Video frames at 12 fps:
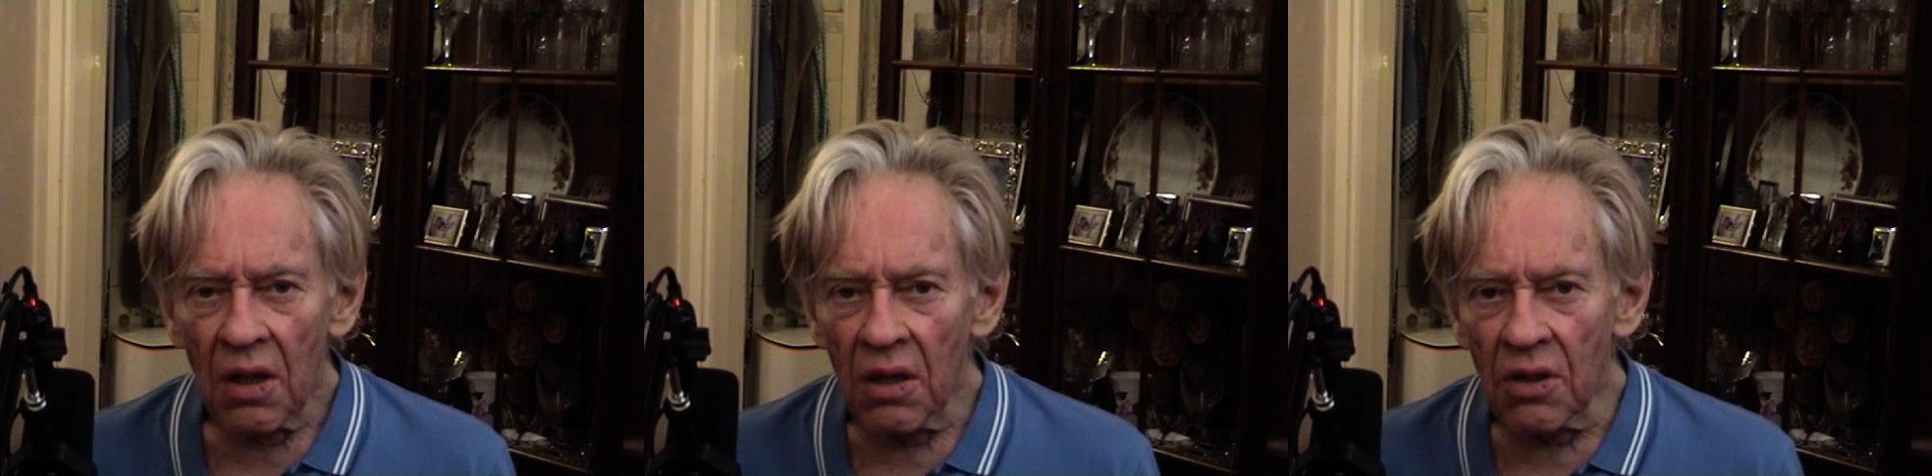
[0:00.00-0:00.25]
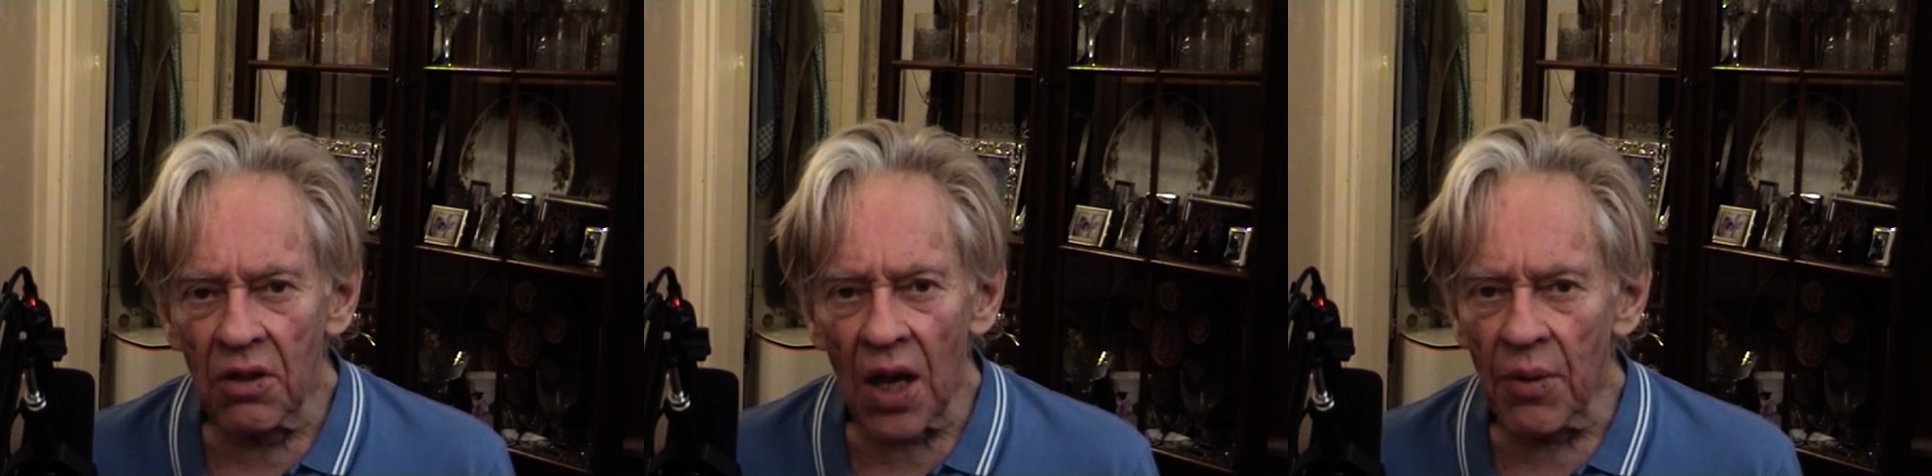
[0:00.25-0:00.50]

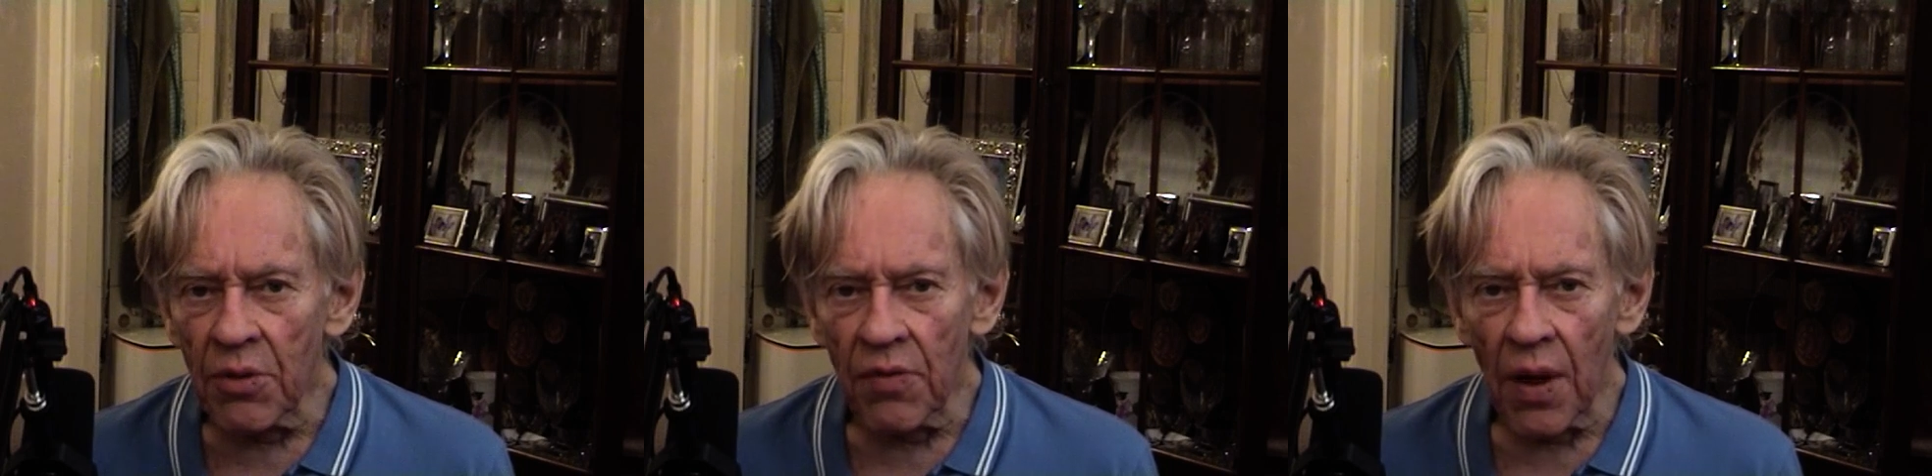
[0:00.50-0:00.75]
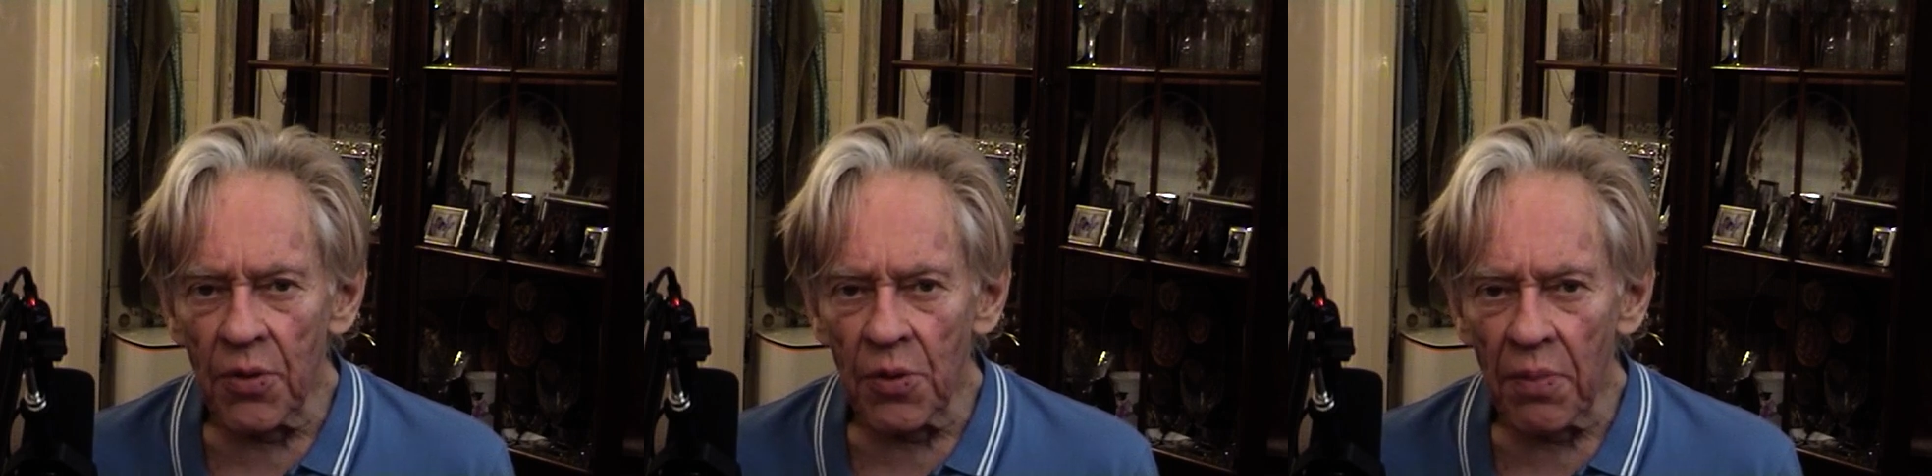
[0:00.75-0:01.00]
a James
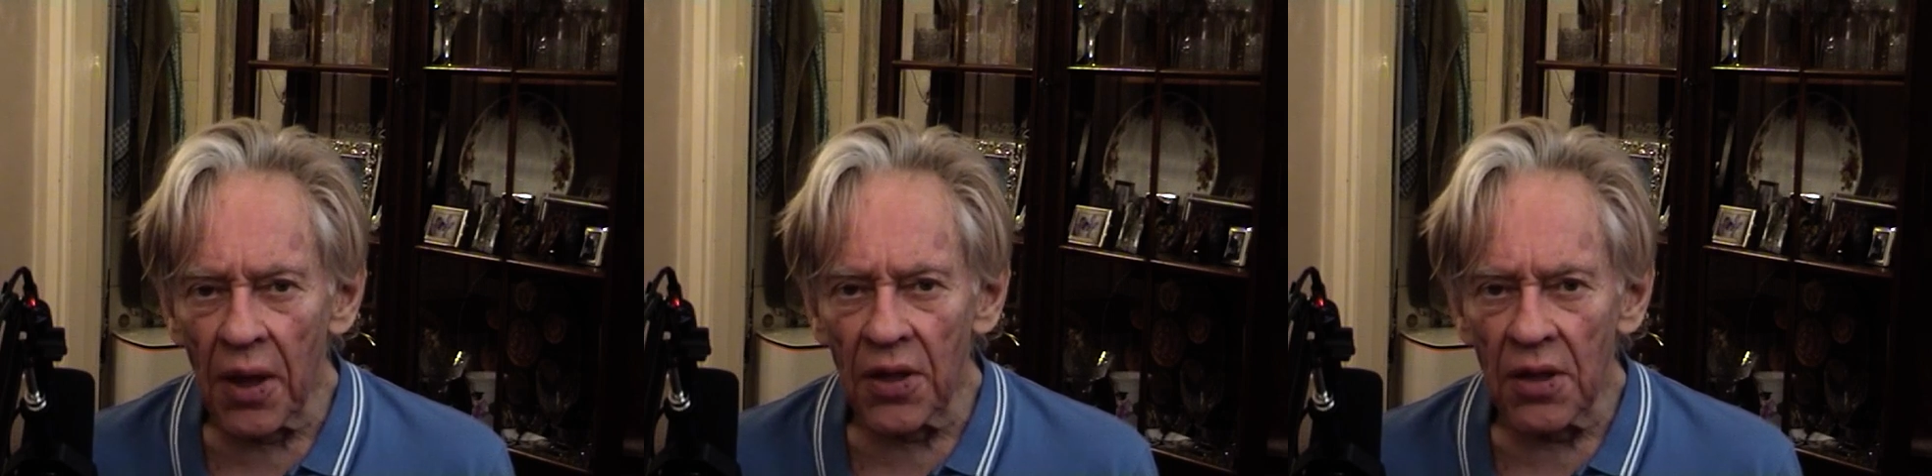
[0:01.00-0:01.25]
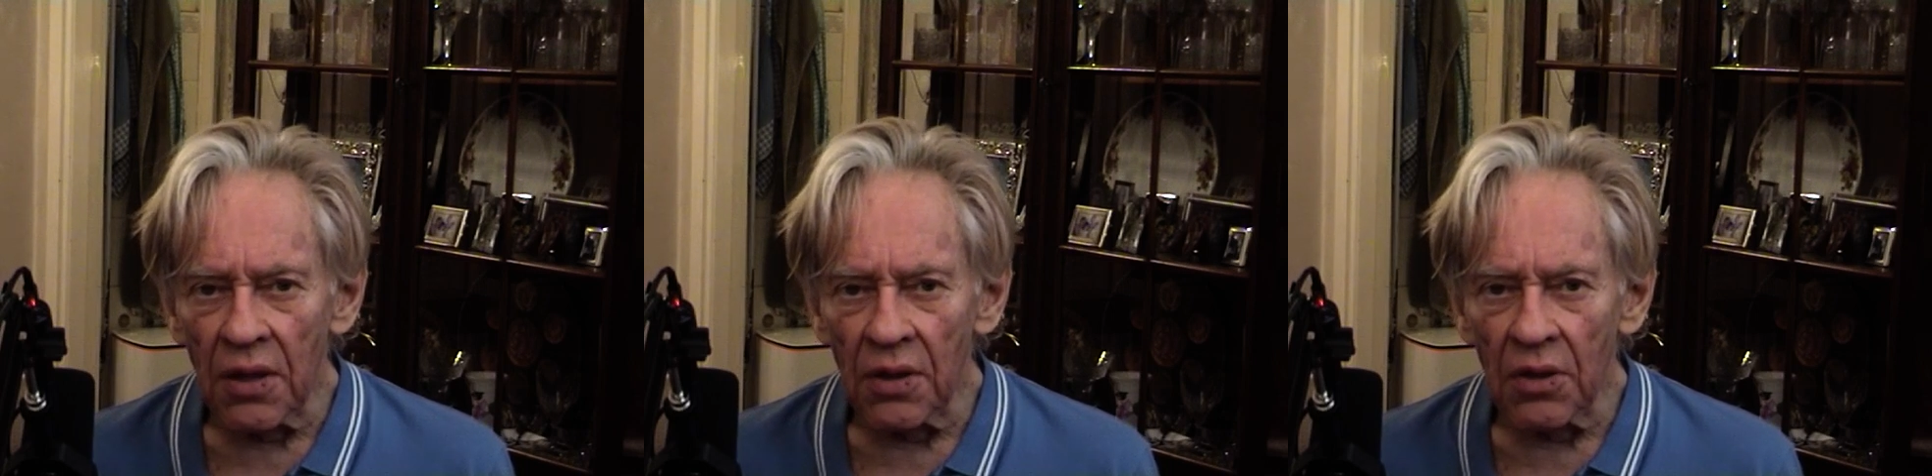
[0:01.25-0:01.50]
Webb
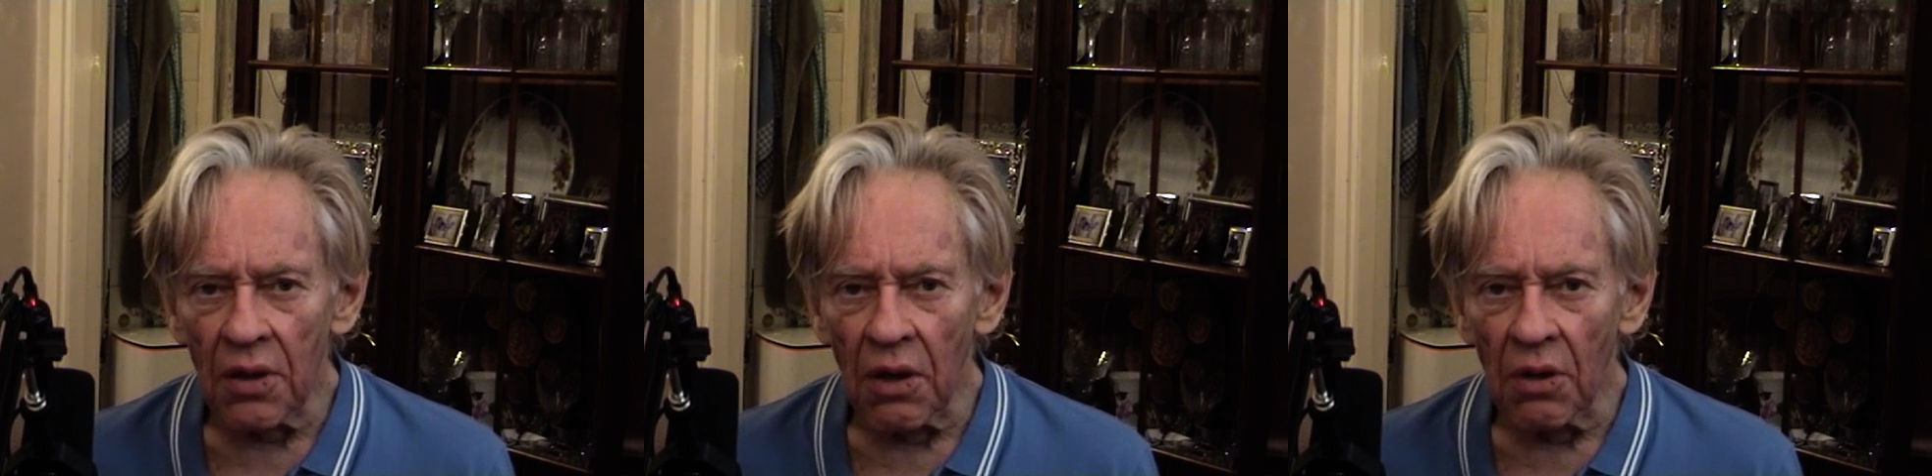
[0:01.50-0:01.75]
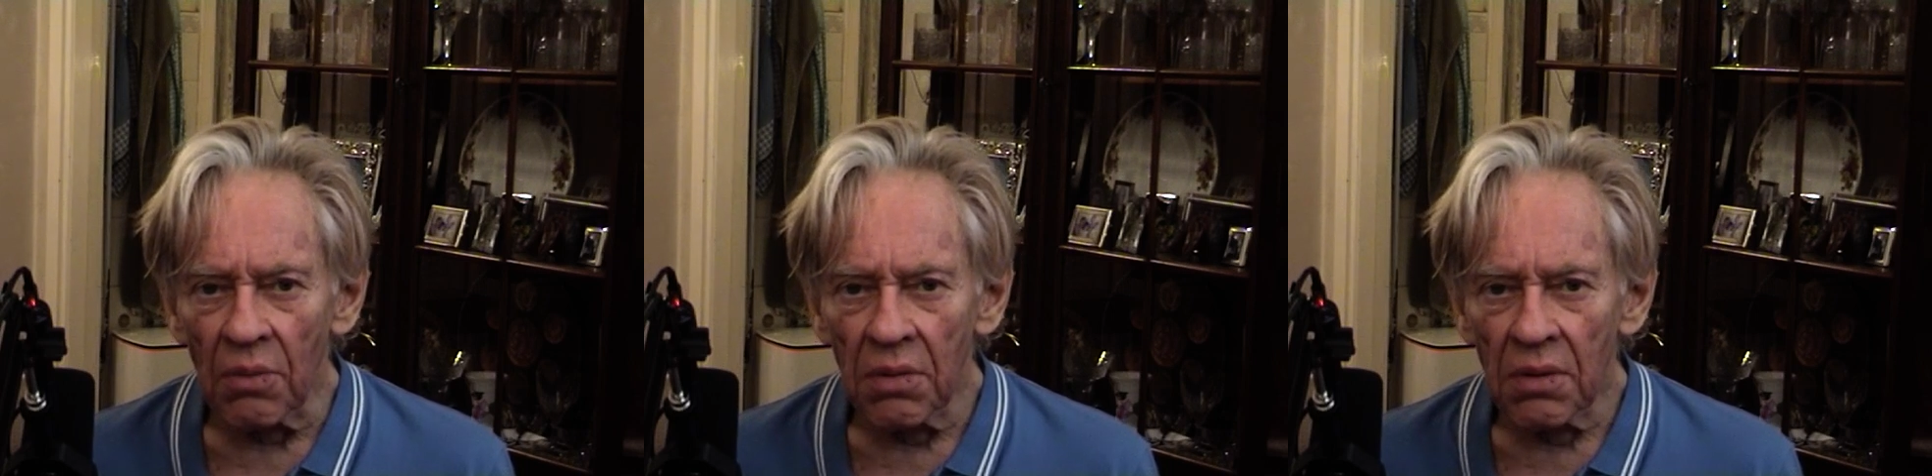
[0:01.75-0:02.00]
Space Telescope.